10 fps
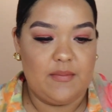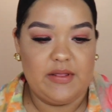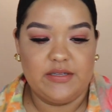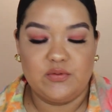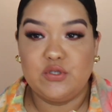
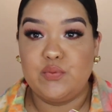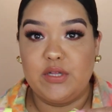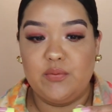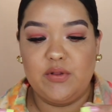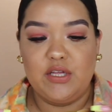this was
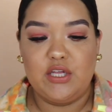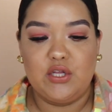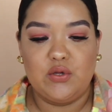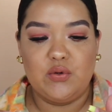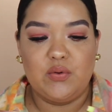really, really
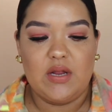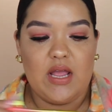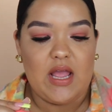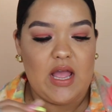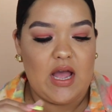cute.
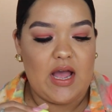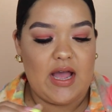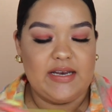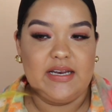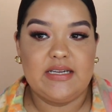
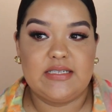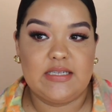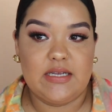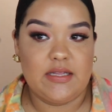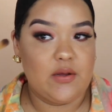I didn't
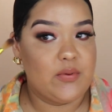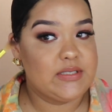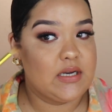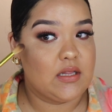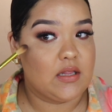see, there
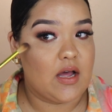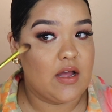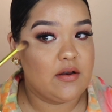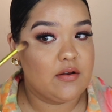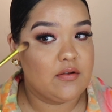wasn't a
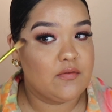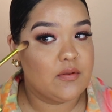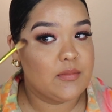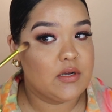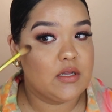lot
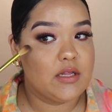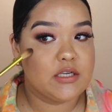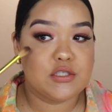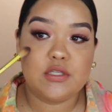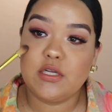from the
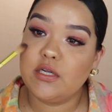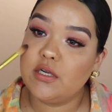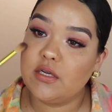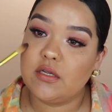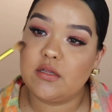collection
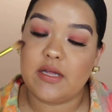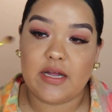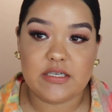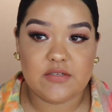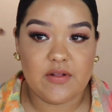there. Like,
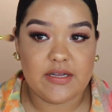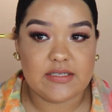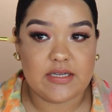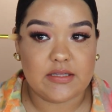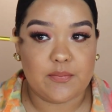I just feel like
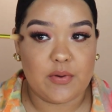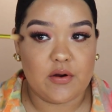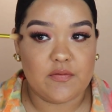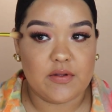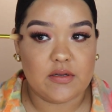it's like the
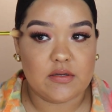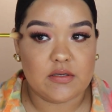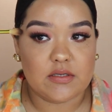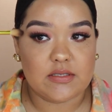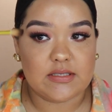
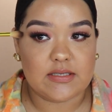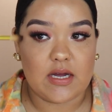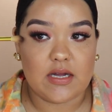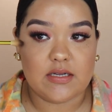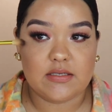perfect
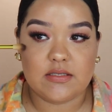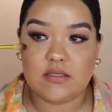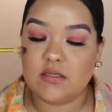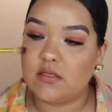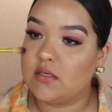size.